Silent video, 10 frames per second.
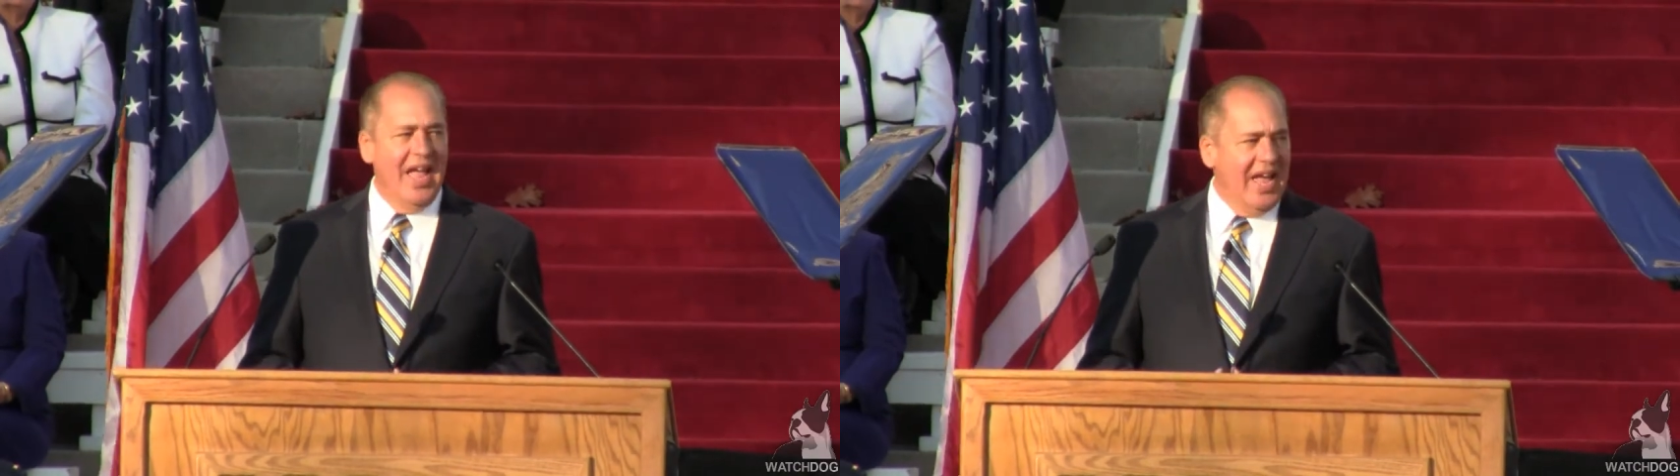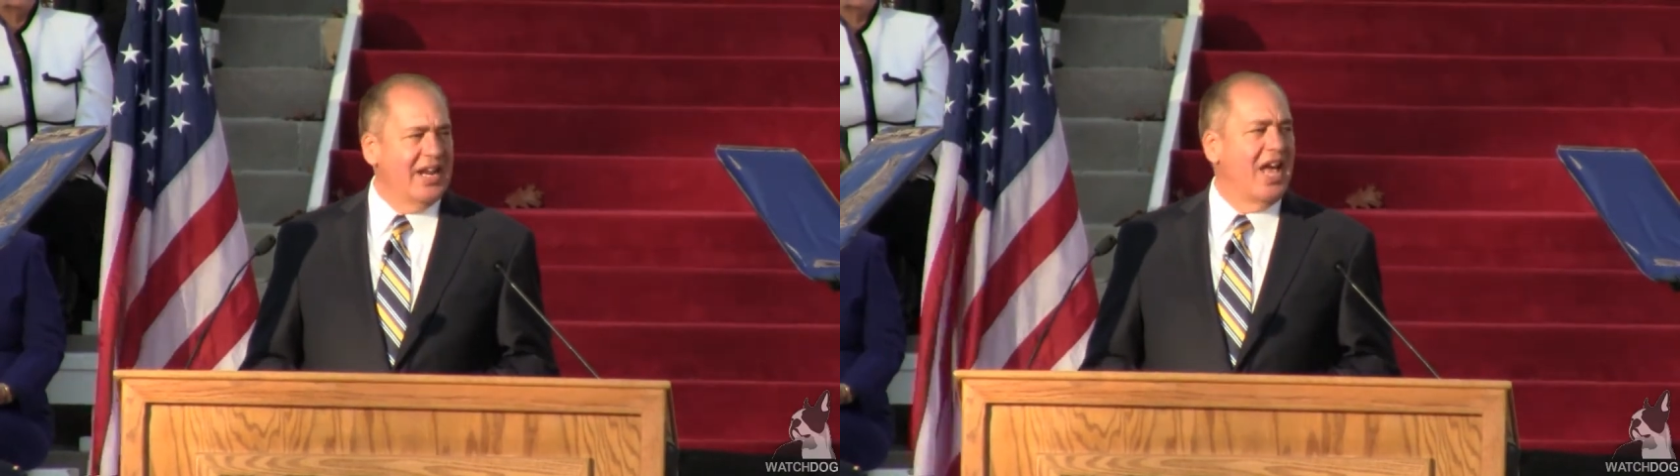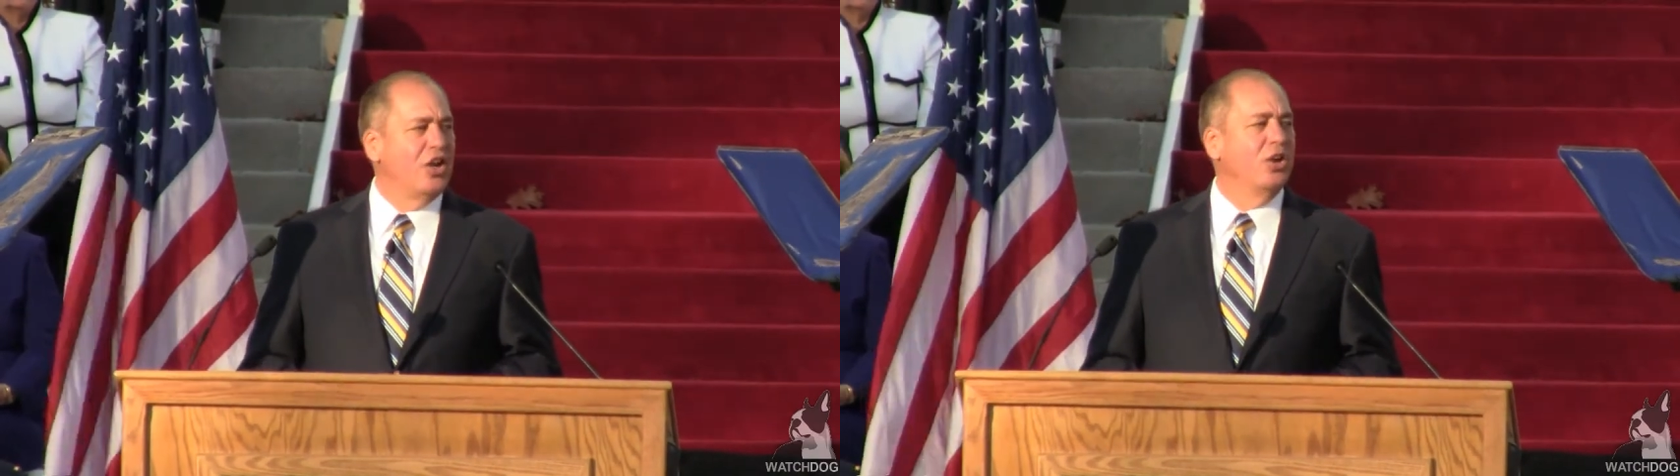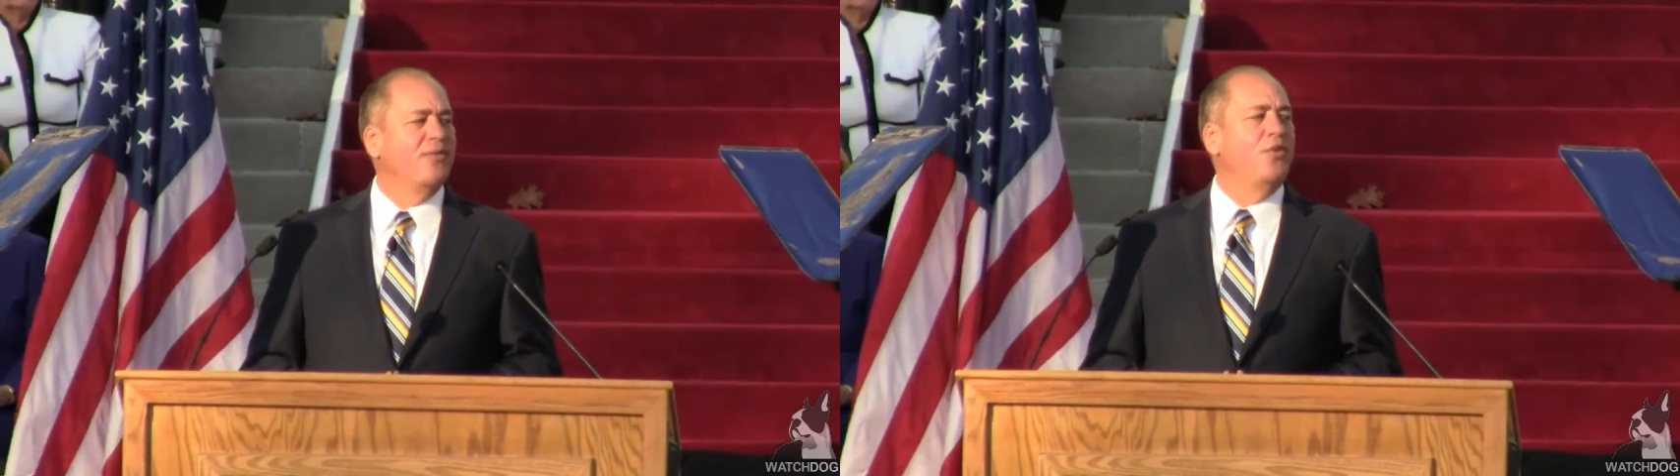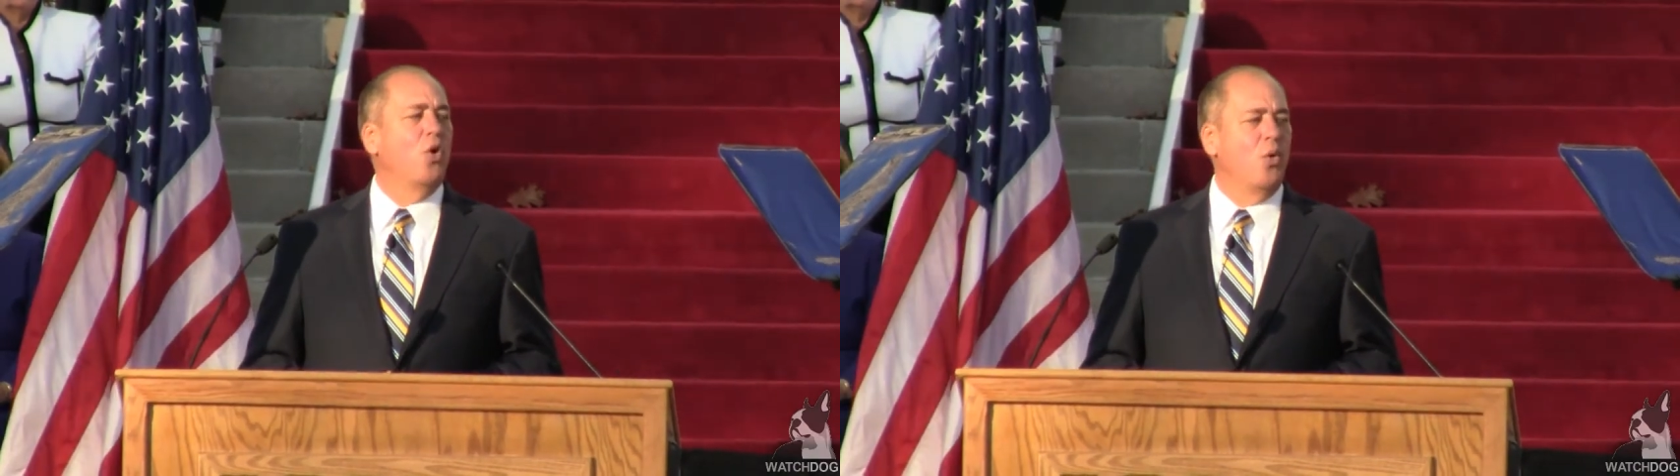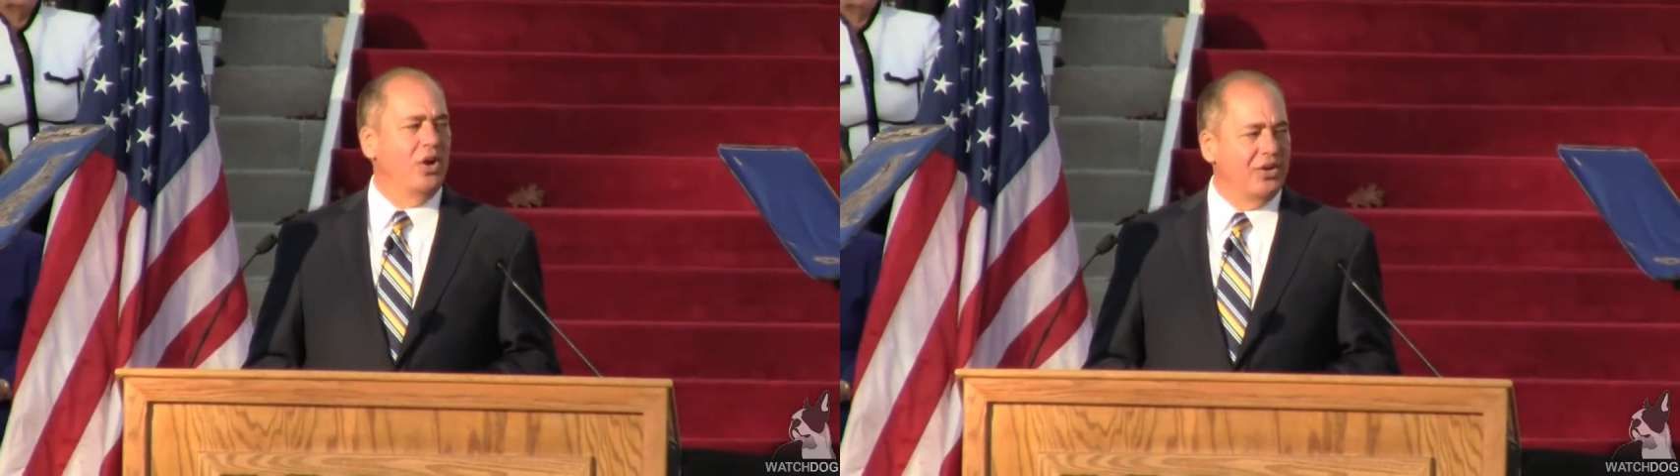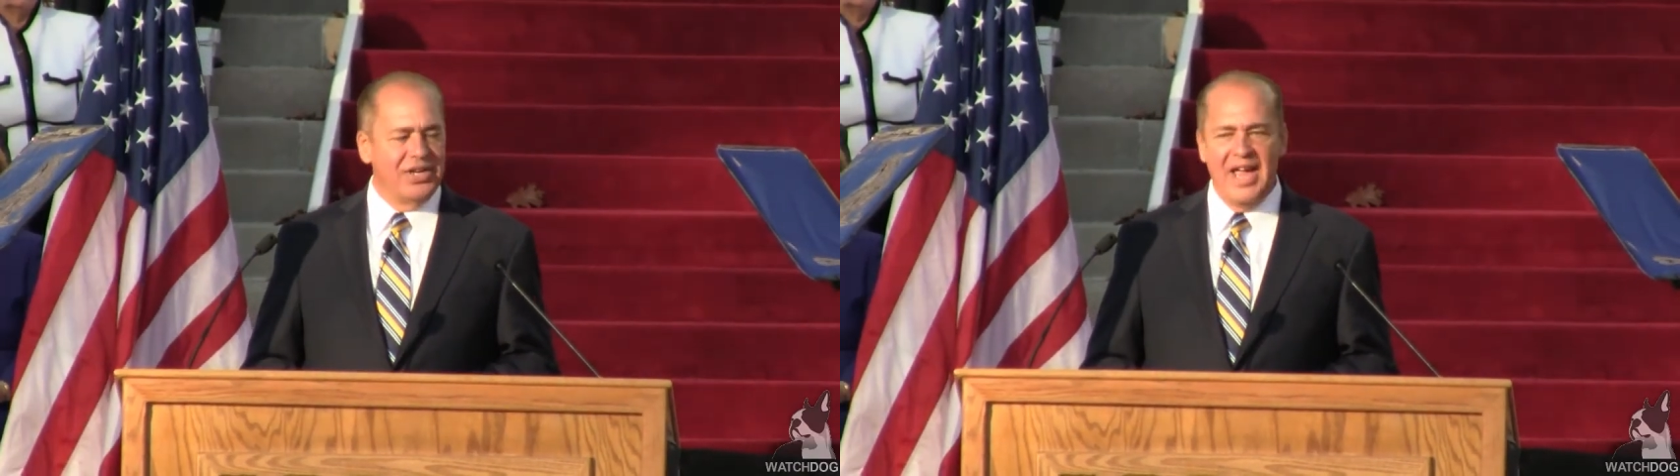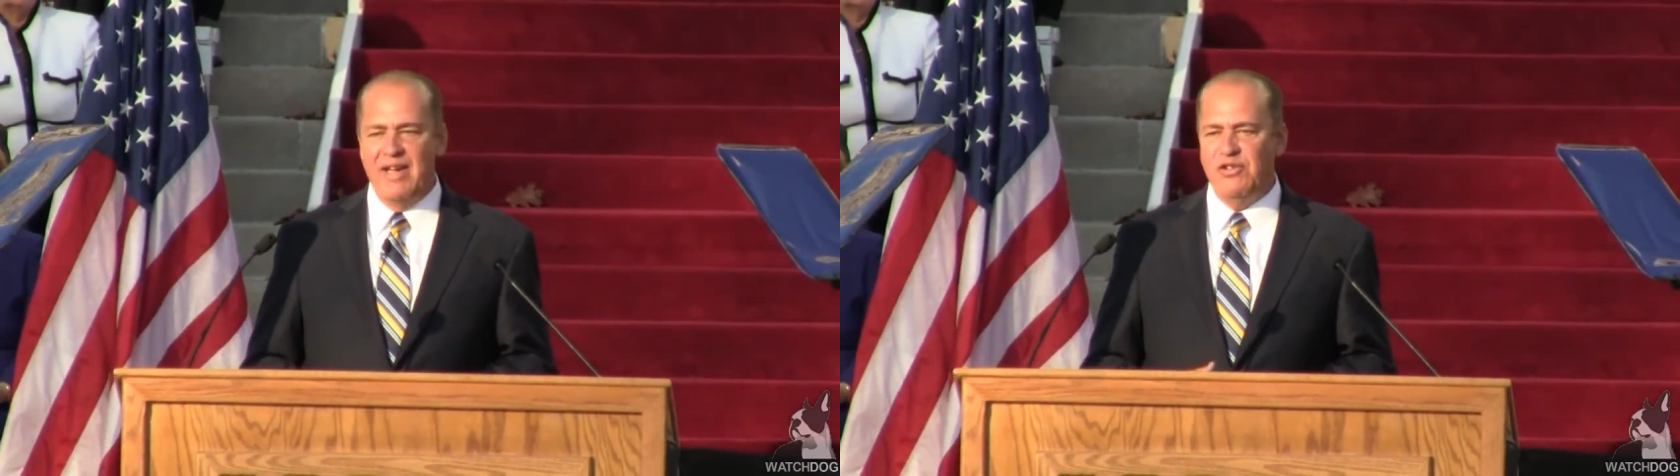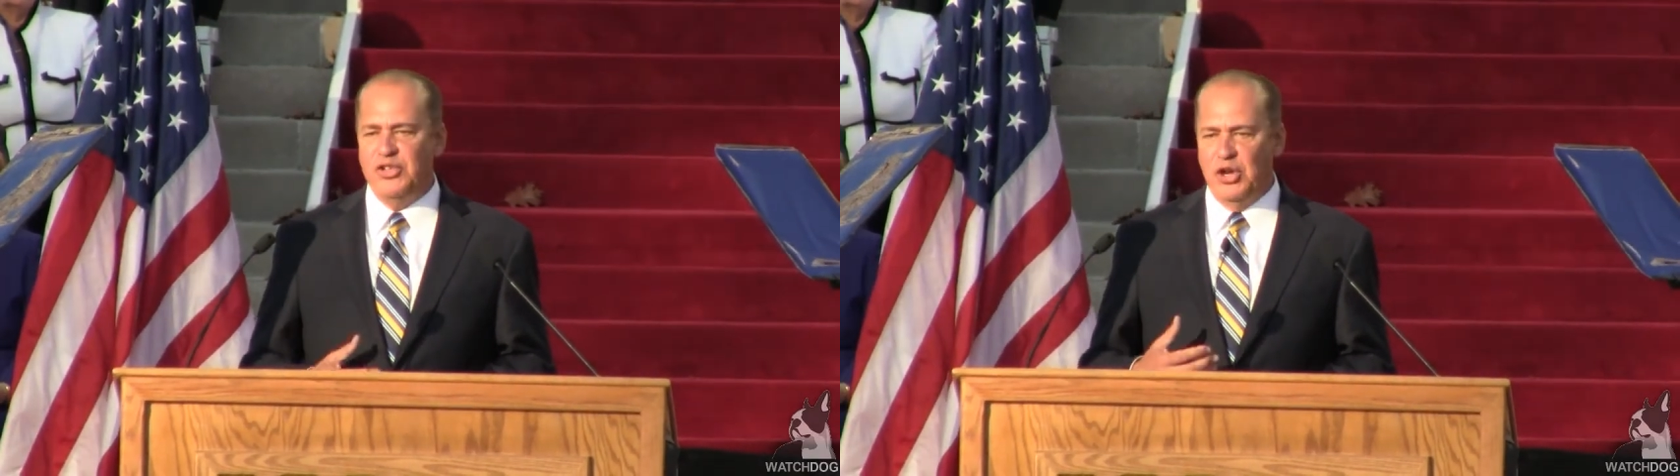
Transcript: and I look forward to having